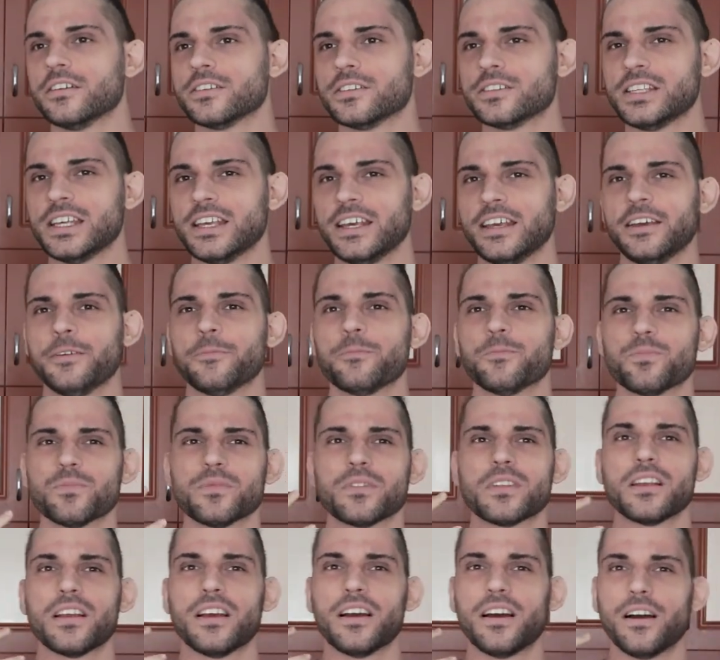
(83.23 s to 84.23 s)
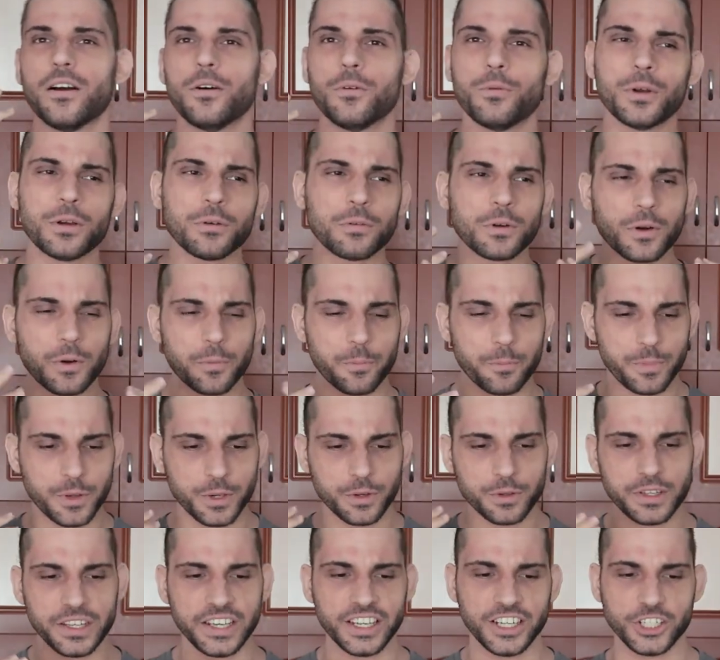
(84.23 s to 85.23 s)
See, we were
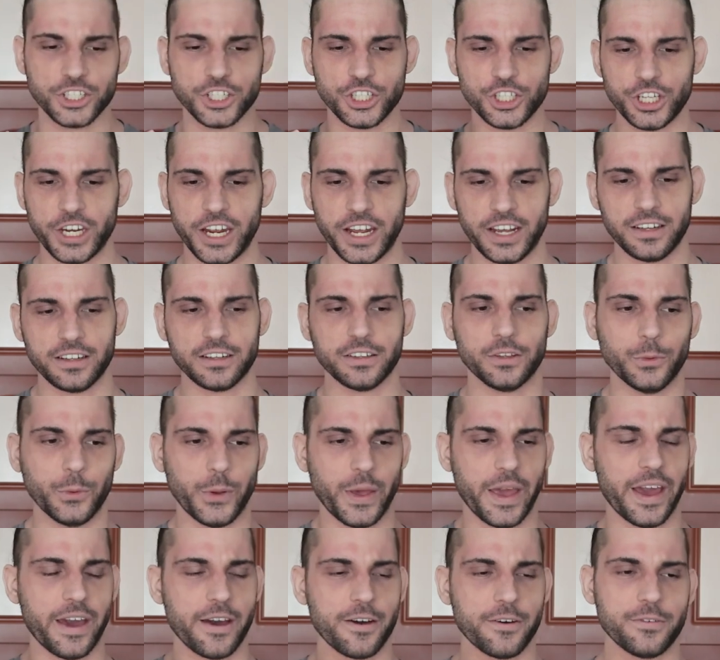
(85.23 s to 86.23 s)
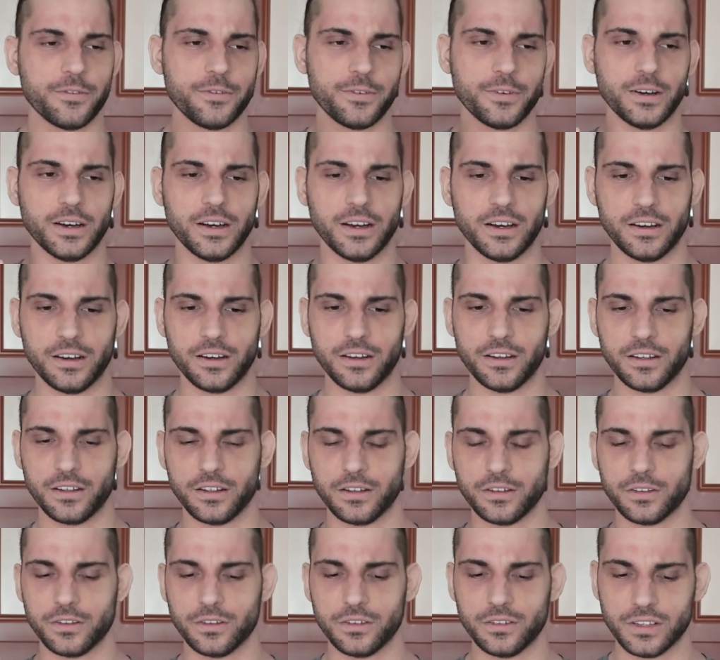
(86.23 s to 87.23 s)
building Shayna to have
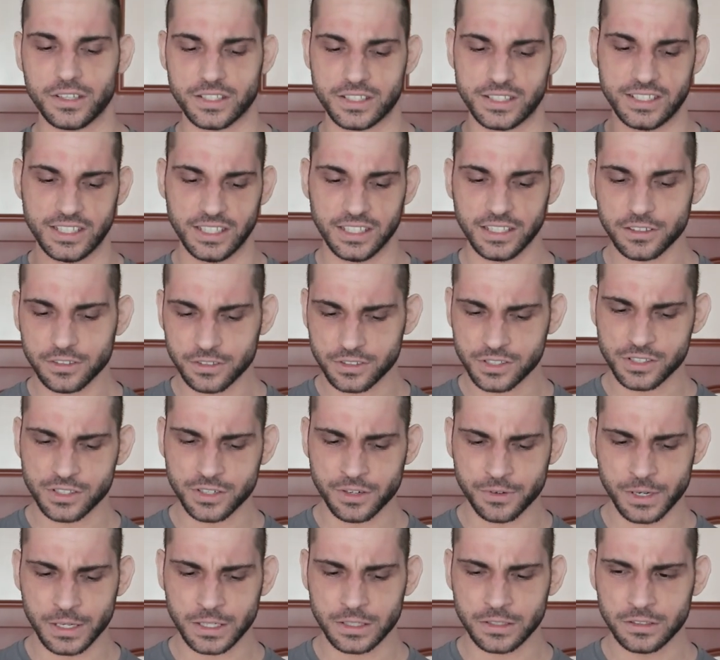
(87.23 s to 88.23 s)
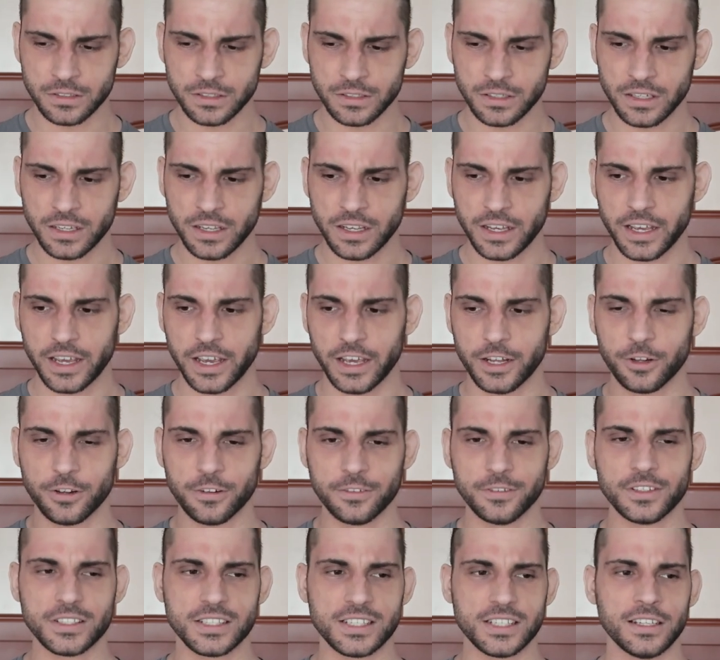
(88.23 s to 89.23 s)
a, a singles run, and
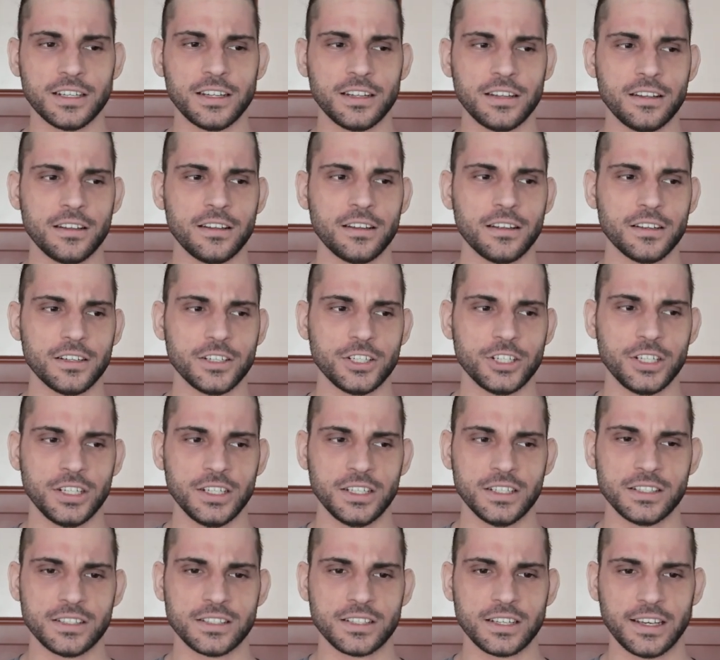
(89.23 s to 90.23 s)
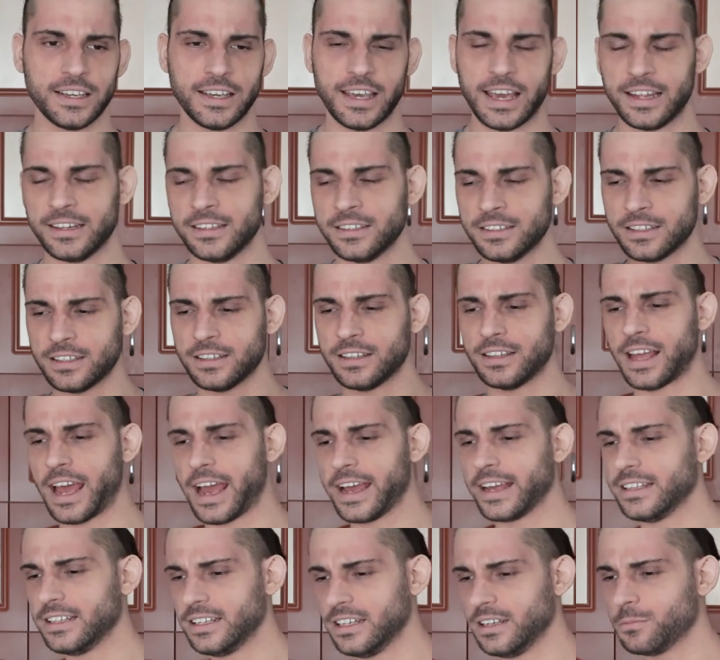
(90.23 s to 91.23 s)
all of a sudden she's again in the
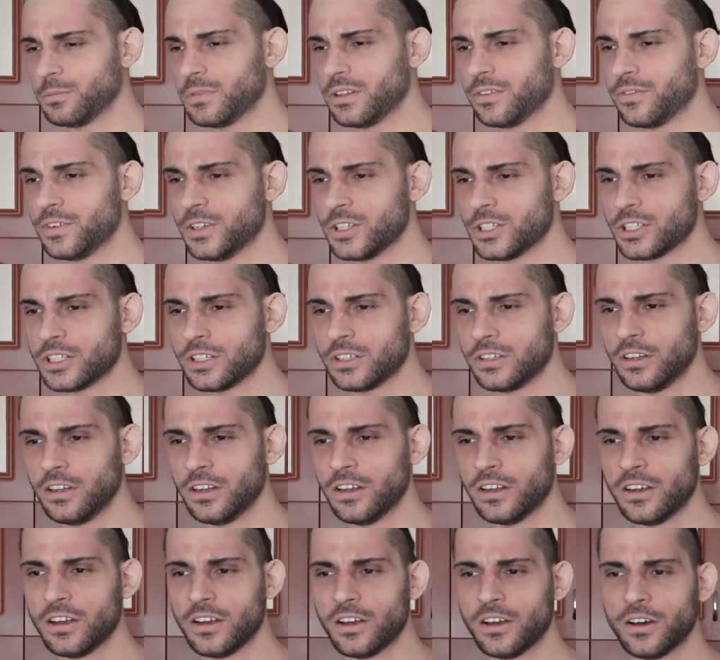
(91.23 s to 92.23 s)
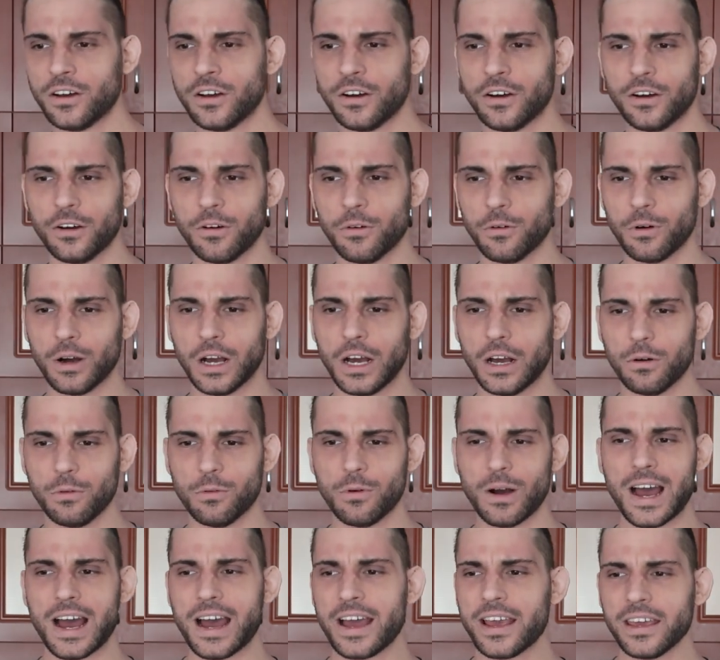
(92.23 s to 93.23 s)
tag team division.
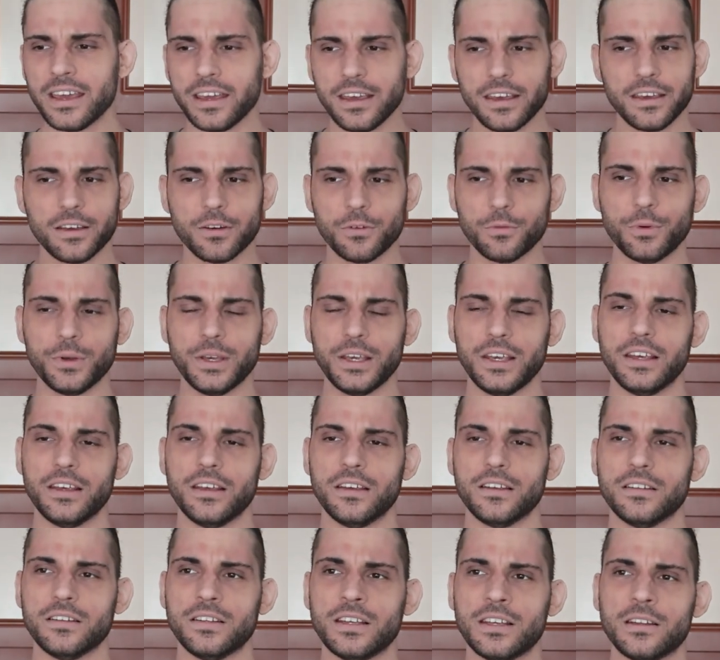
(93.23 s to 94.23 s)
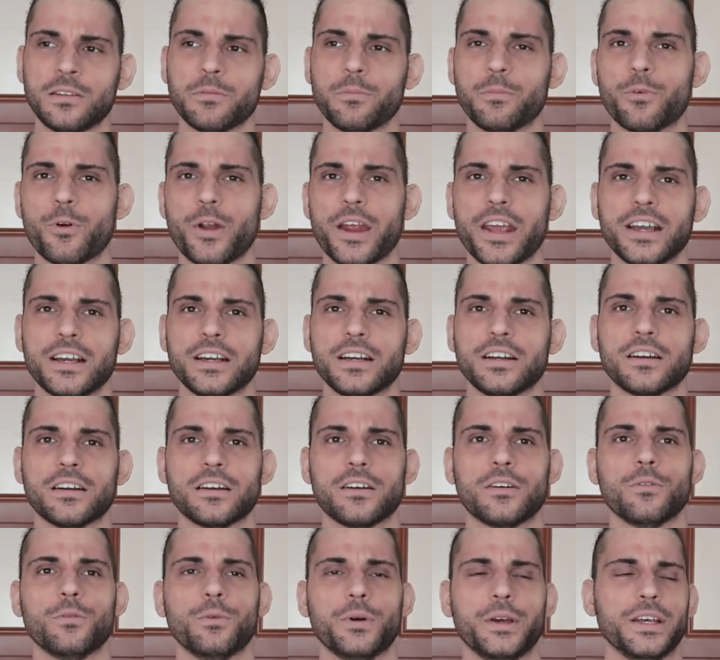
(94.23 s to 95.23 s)
Why we did break
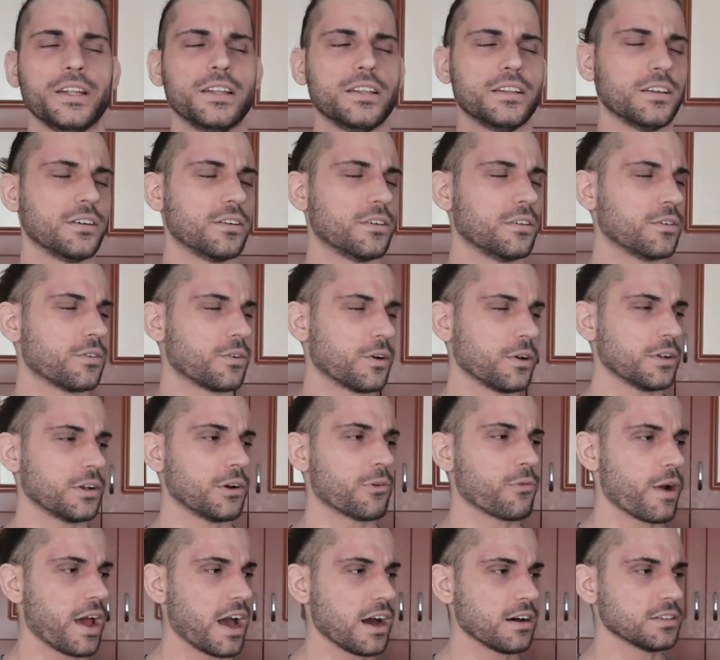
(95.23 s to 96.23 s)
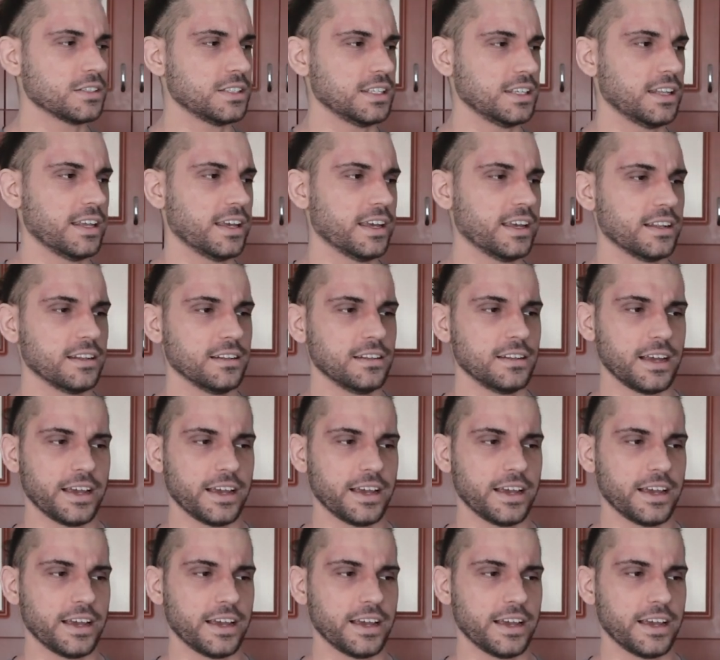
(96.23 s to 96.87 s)
her with Ronda Rousey then?